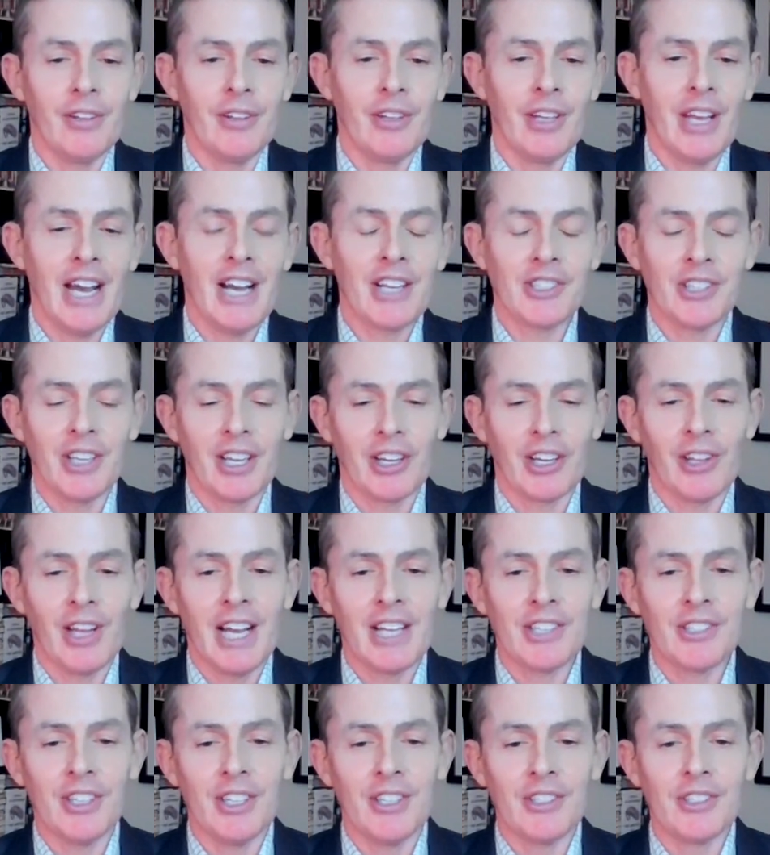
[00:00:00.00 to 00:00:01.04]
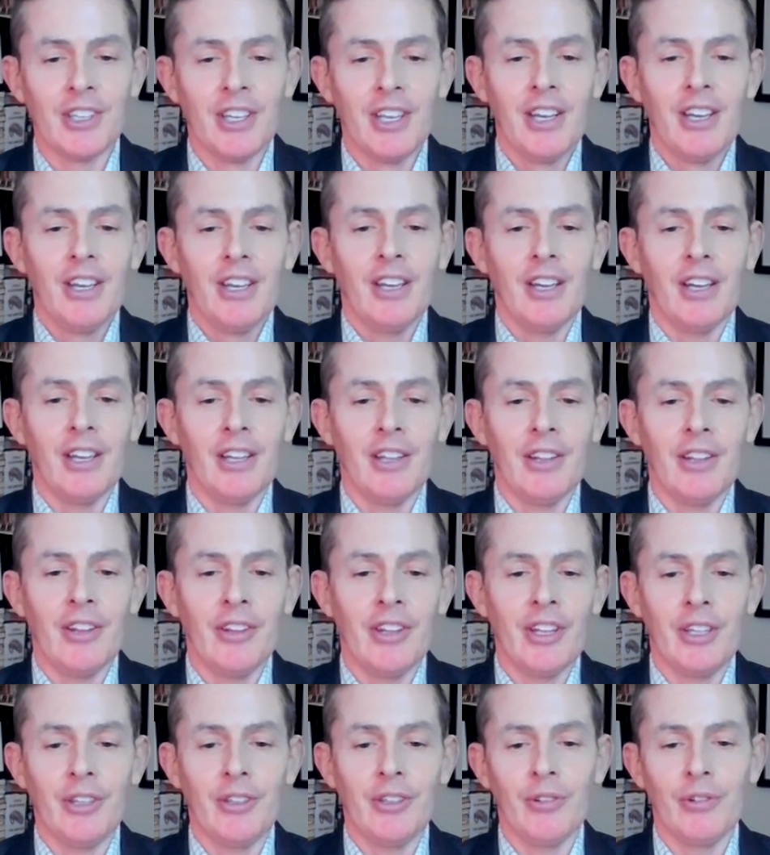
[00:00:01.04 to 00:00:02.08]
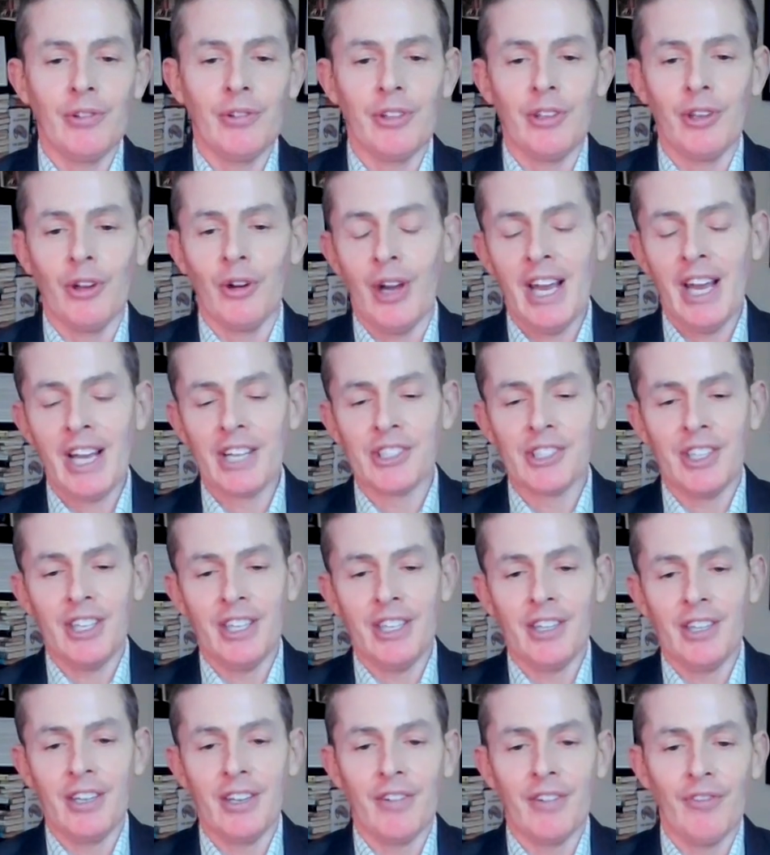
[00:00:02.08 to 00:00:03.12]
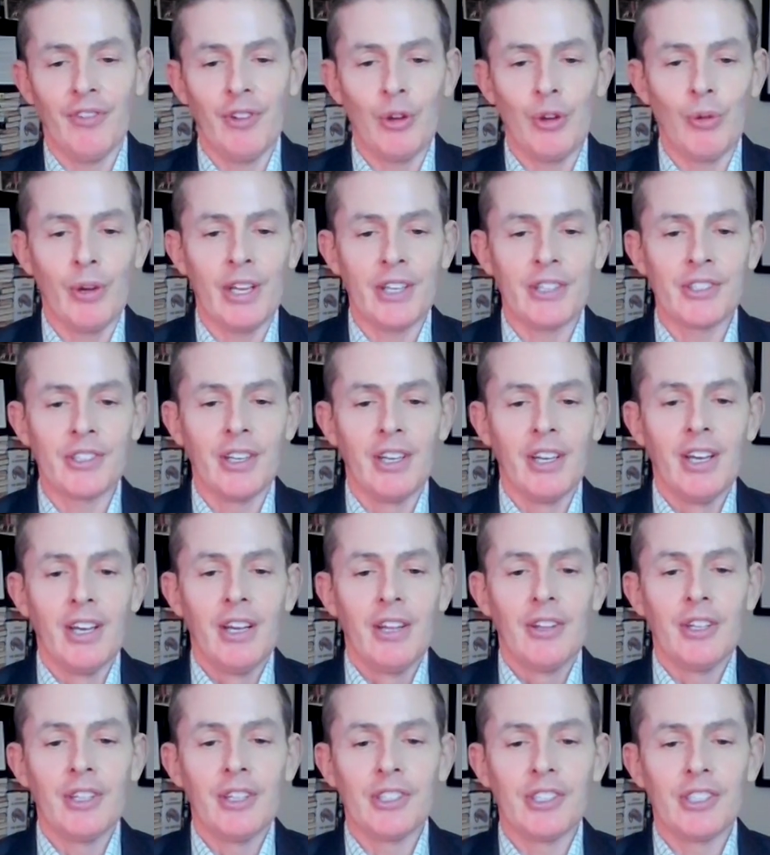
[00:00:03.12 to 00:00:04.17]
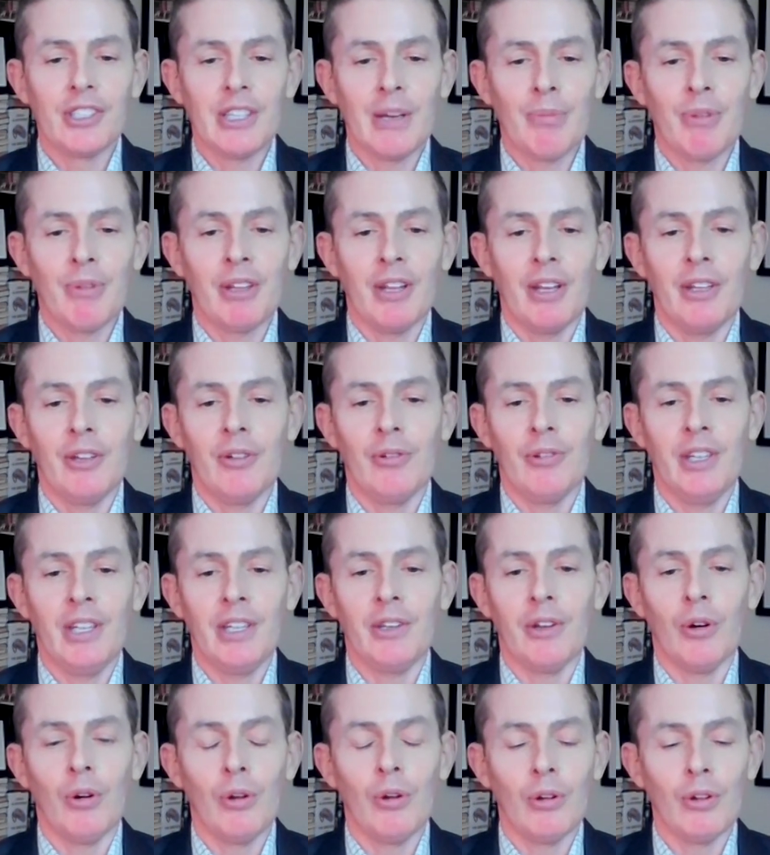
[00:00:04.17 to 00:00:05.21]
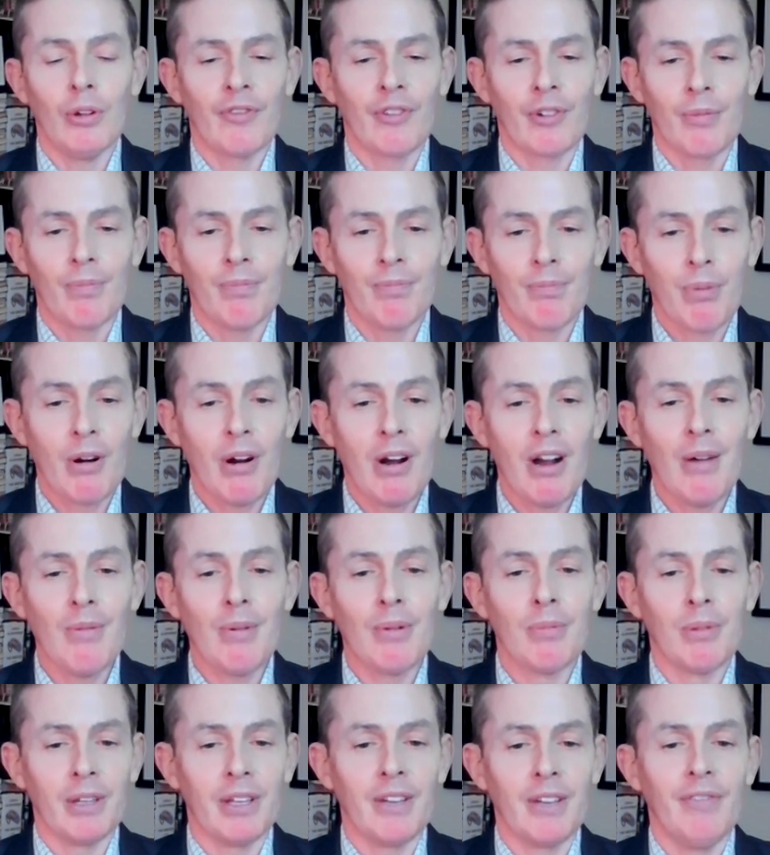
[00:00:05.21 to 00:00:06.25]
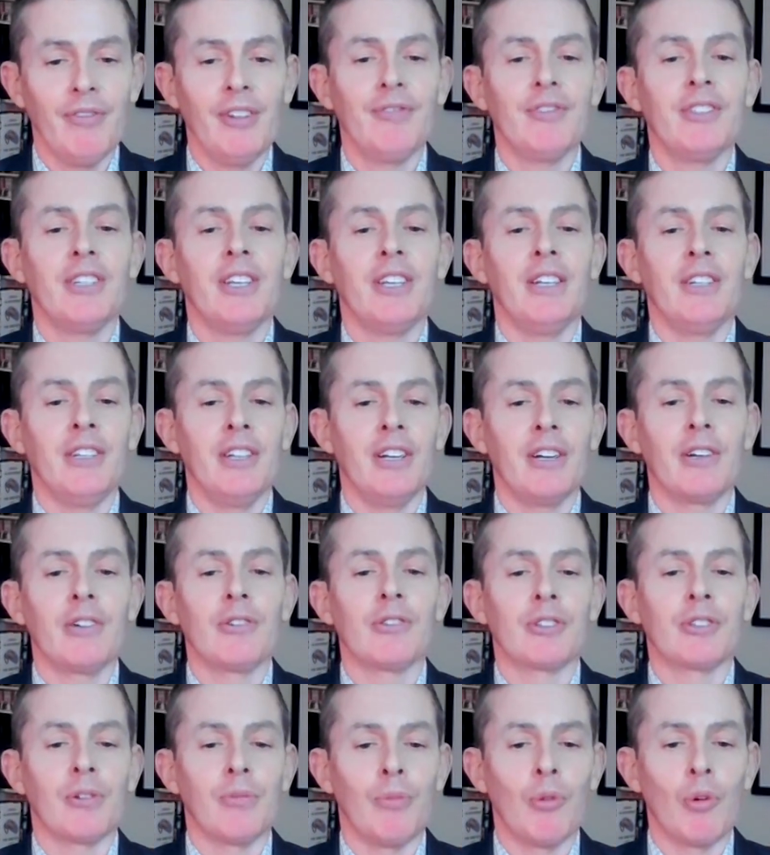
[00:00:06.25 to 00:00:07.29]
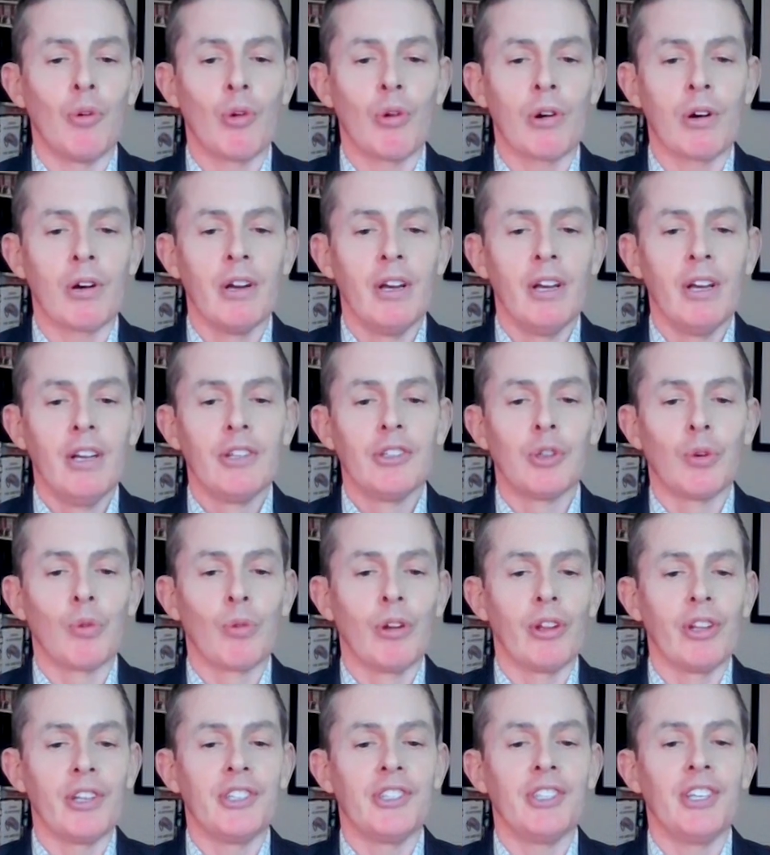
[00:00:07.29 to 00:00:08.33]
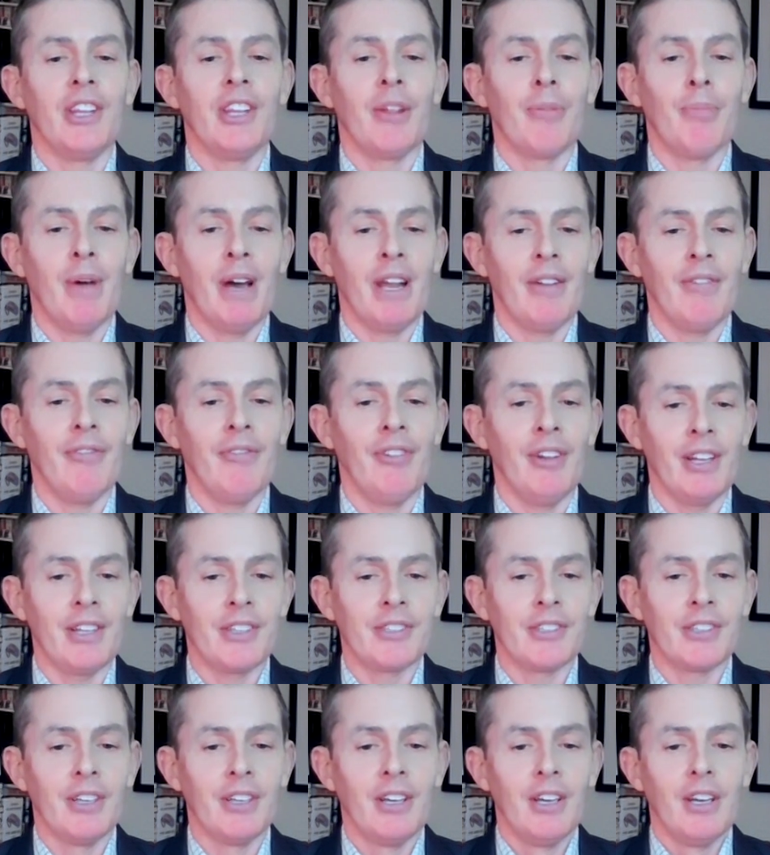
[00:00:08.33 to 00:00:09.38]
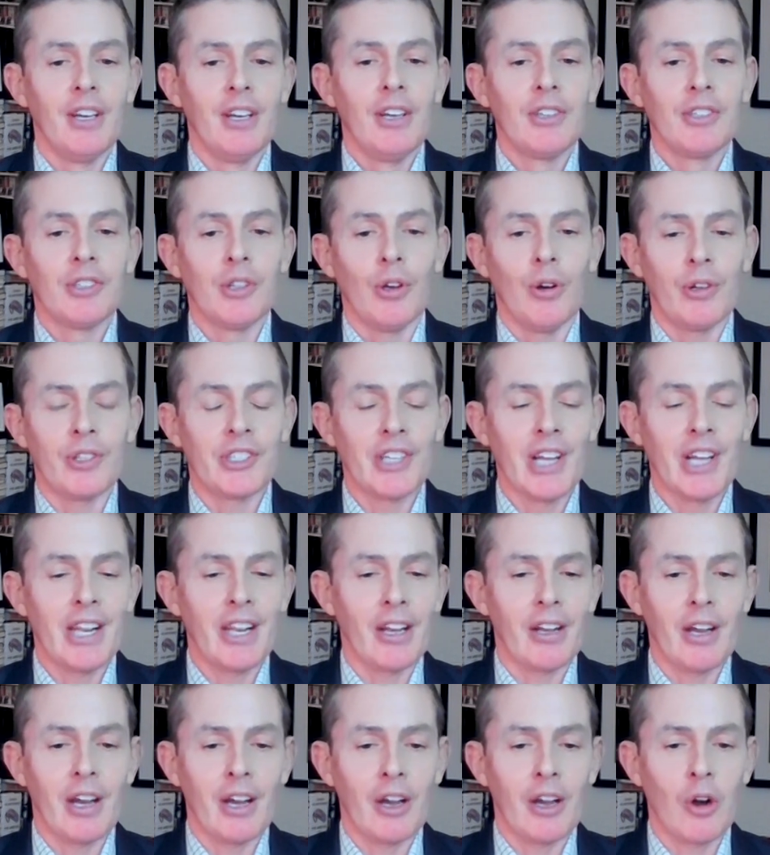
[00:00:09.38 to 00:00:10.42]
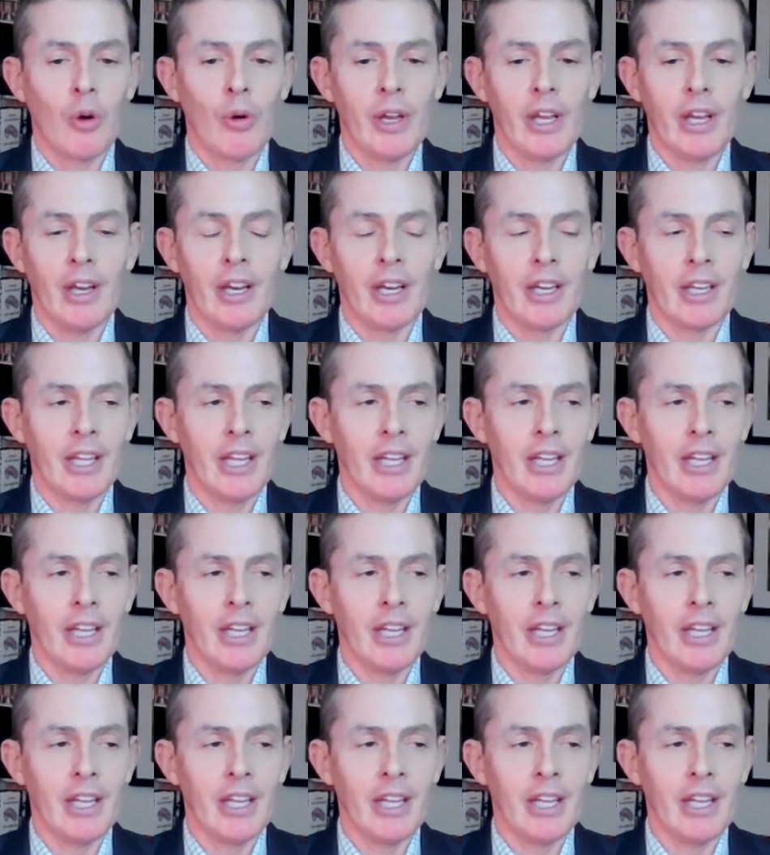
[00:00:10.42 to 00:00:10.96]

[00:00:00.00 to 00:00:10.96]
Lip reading: the asset class is, and then you exit it in a few weeks. This is something that you need to hold for probably 15 years or more to really see the benefits. So it's not a quick